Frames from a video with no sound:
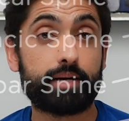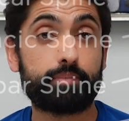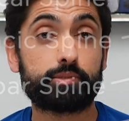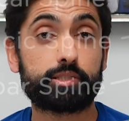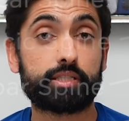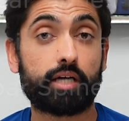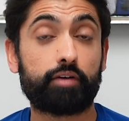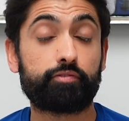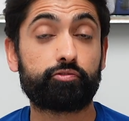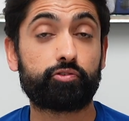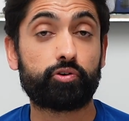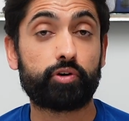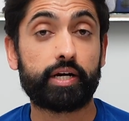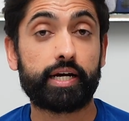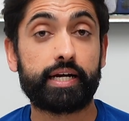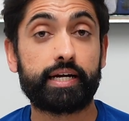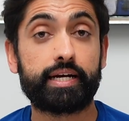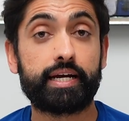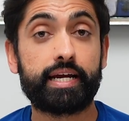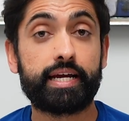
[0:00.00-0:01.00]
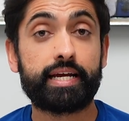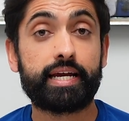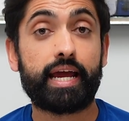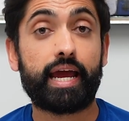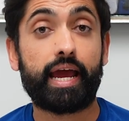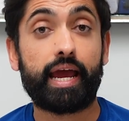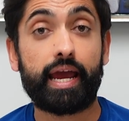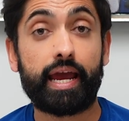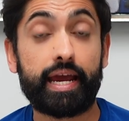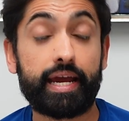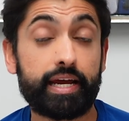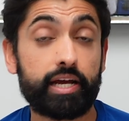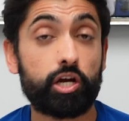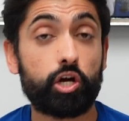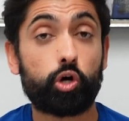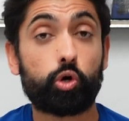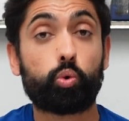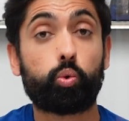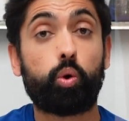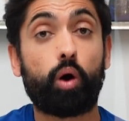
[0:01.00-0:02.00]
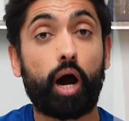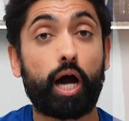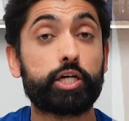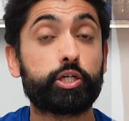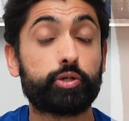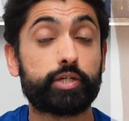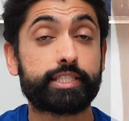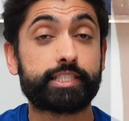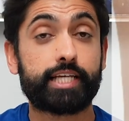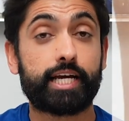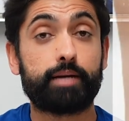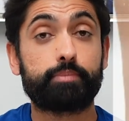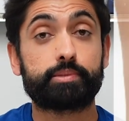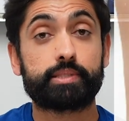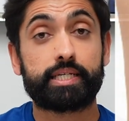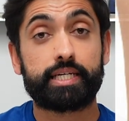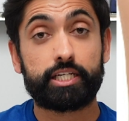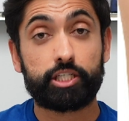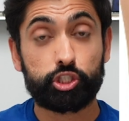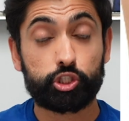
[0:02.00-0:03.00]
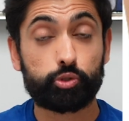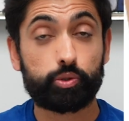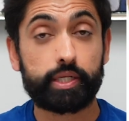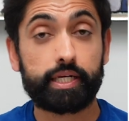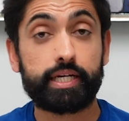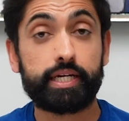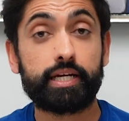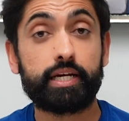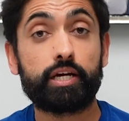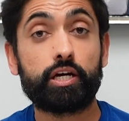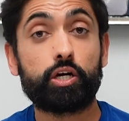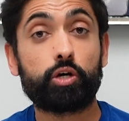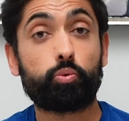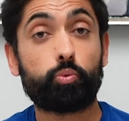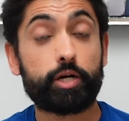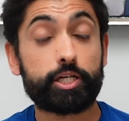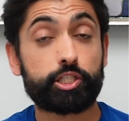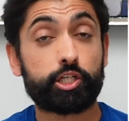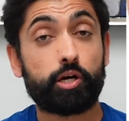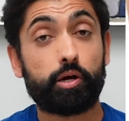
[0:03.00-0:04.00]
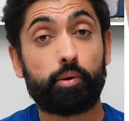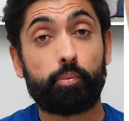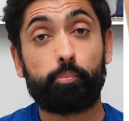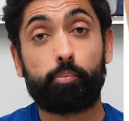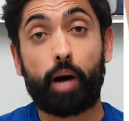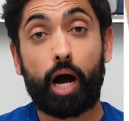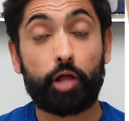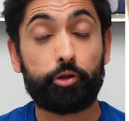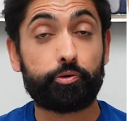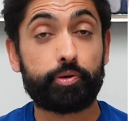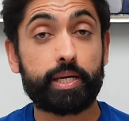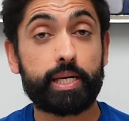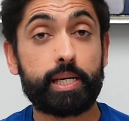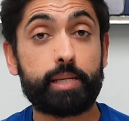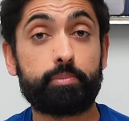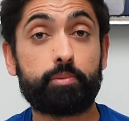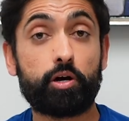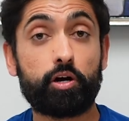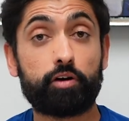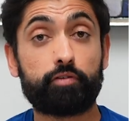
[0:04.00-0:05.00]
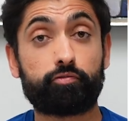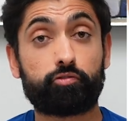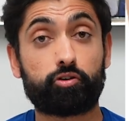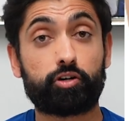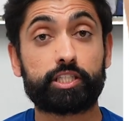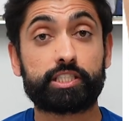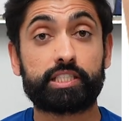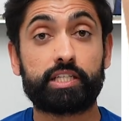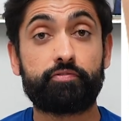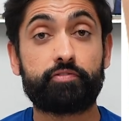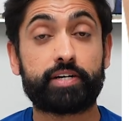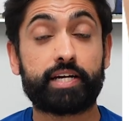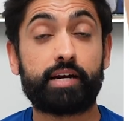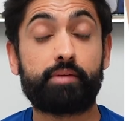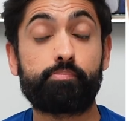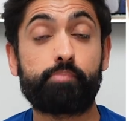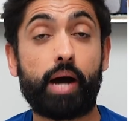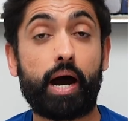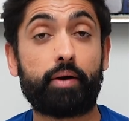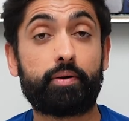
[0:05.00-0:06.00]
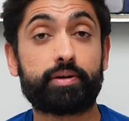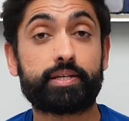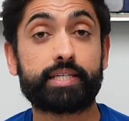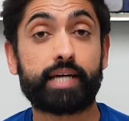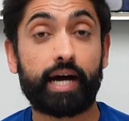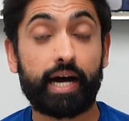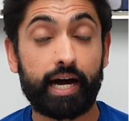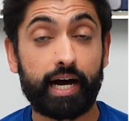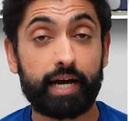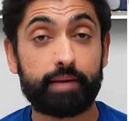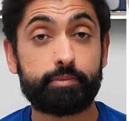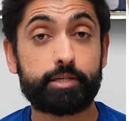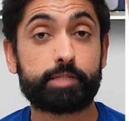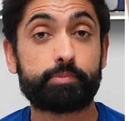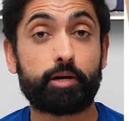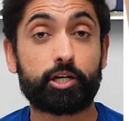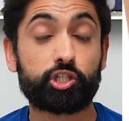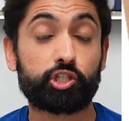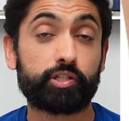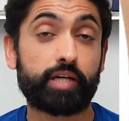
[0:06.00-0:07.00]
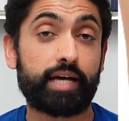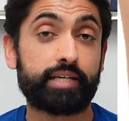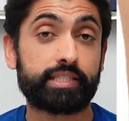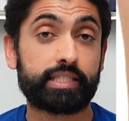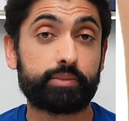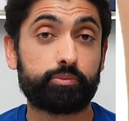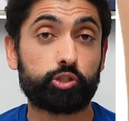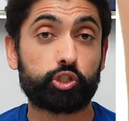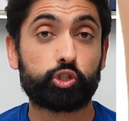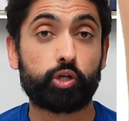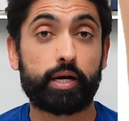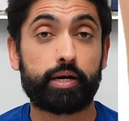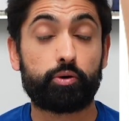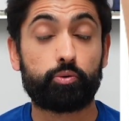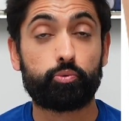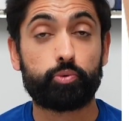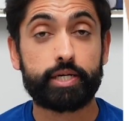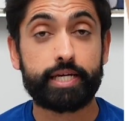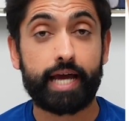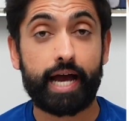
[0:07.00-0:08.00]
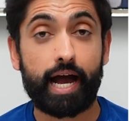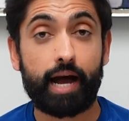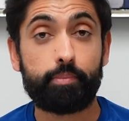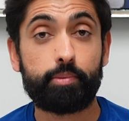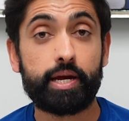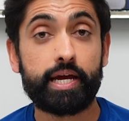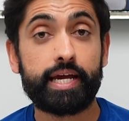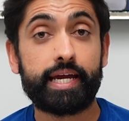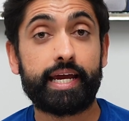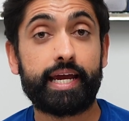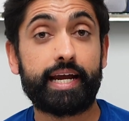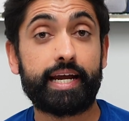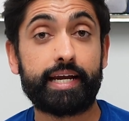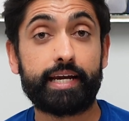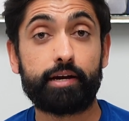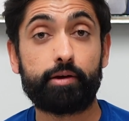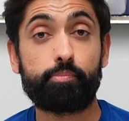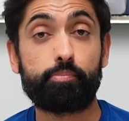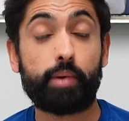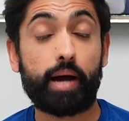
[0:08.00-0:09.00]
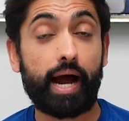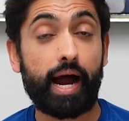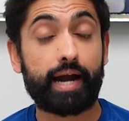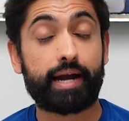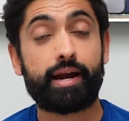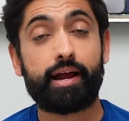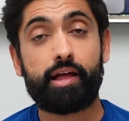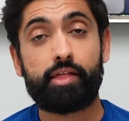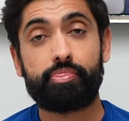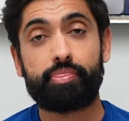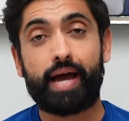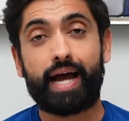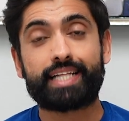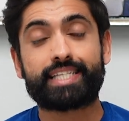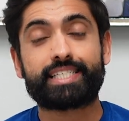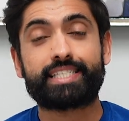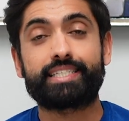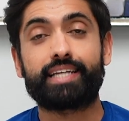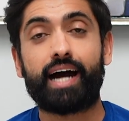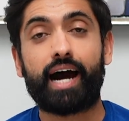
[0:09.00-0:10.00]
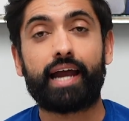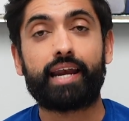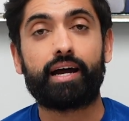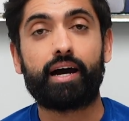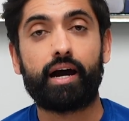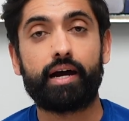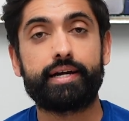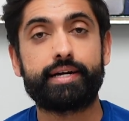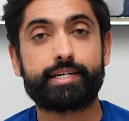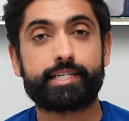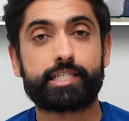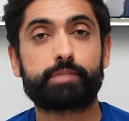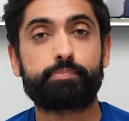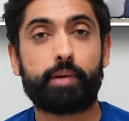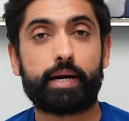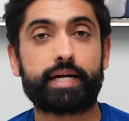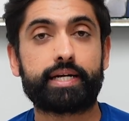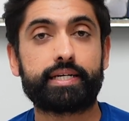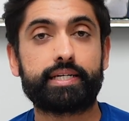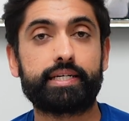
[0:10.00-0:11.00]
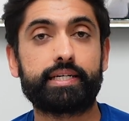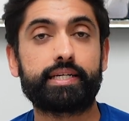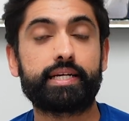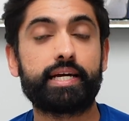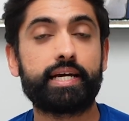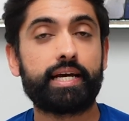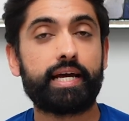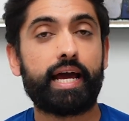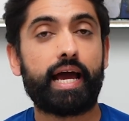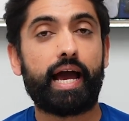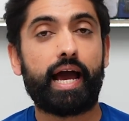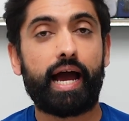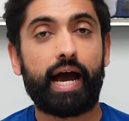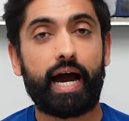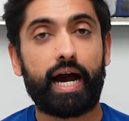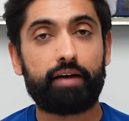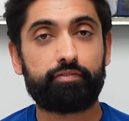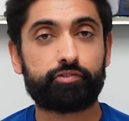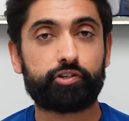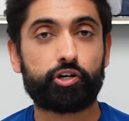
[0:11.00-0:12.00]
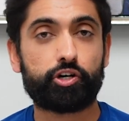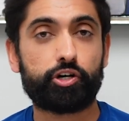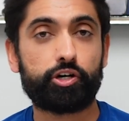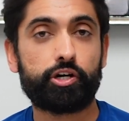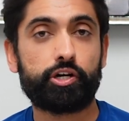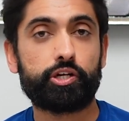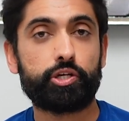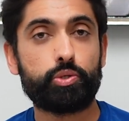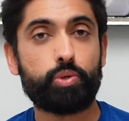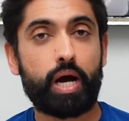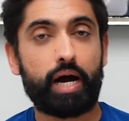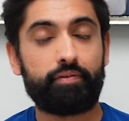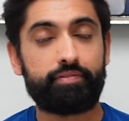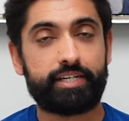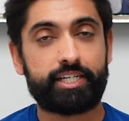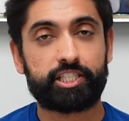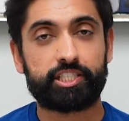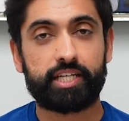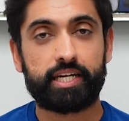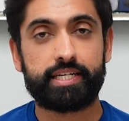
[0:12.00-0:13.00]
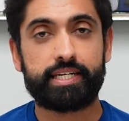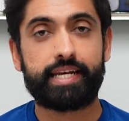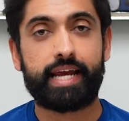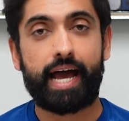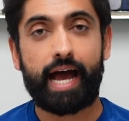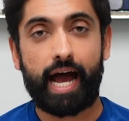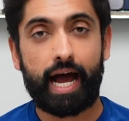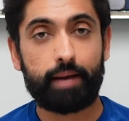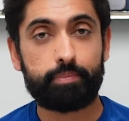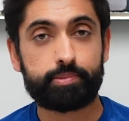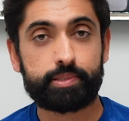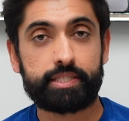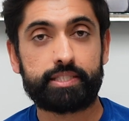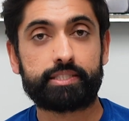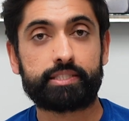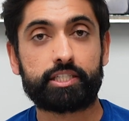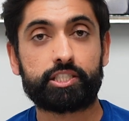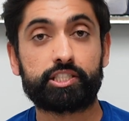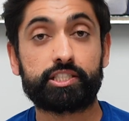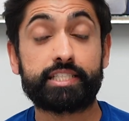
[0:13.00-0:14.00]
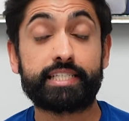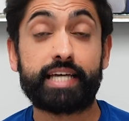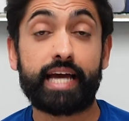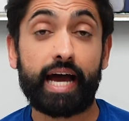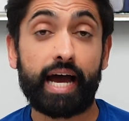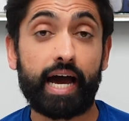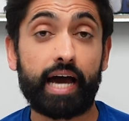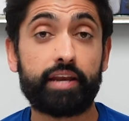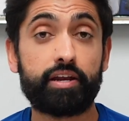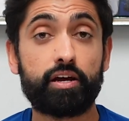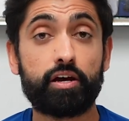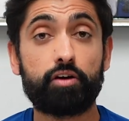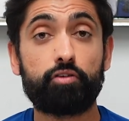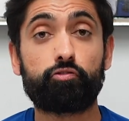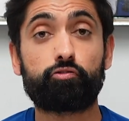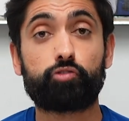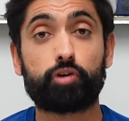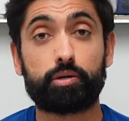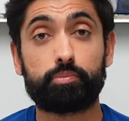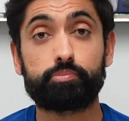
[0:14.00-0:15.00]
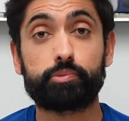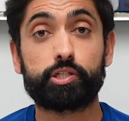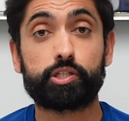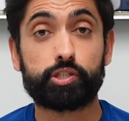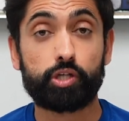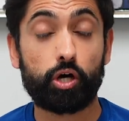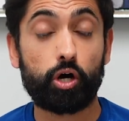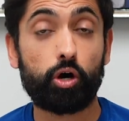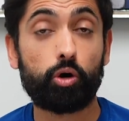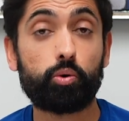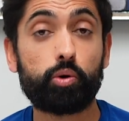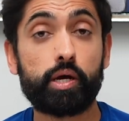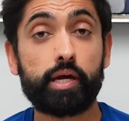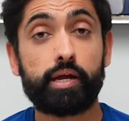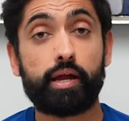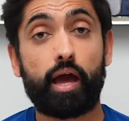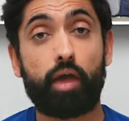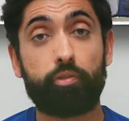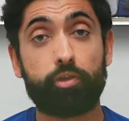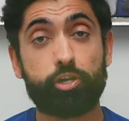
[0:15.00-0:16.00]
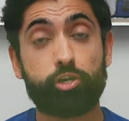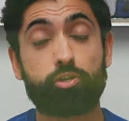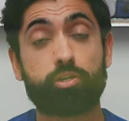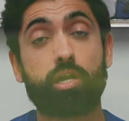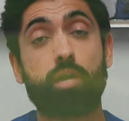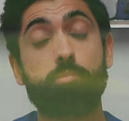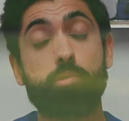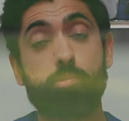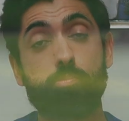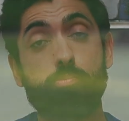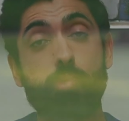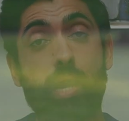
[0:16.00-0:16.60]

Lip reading: up suffering a quadriceps injury, which bothered him for a significant amount of time, especially as he was trying to rehab and get back. That's not unexpected after you have an extended absence, such as he had from the toe, and then you're coming